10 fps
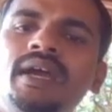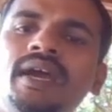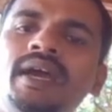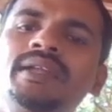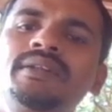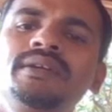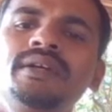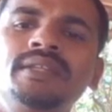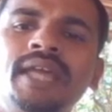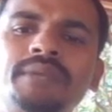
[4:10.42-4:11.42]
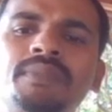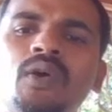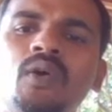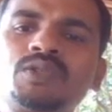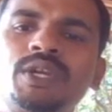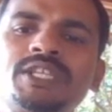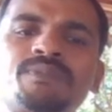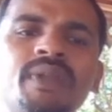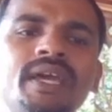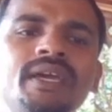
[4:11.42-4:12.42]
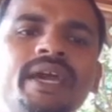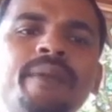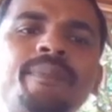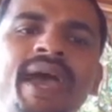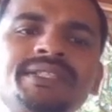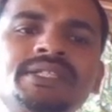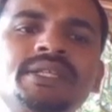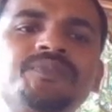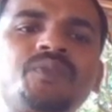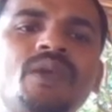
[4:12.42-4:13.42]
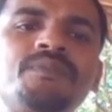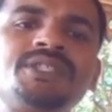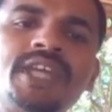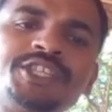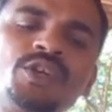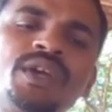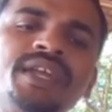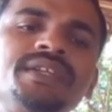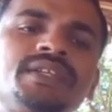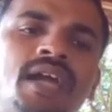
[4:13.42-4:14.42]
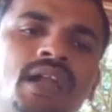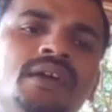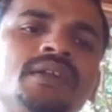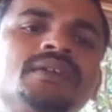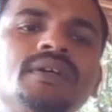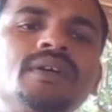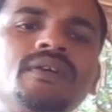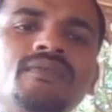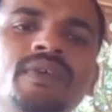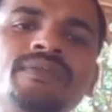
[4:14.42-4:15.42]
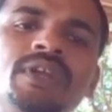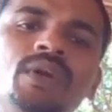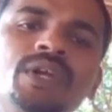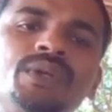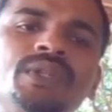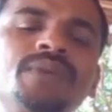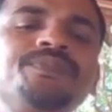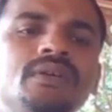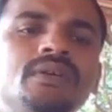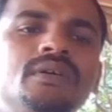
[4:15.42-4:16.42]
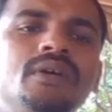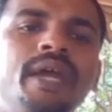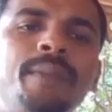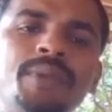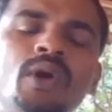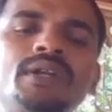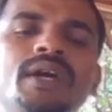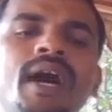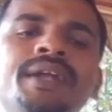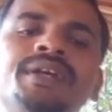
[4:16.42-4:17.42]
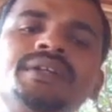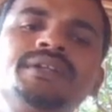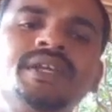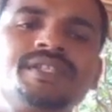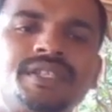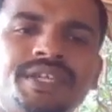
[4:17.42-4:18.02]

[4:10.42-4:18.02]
And that may also display a patchy pistachio green color when we look into the epidote under thin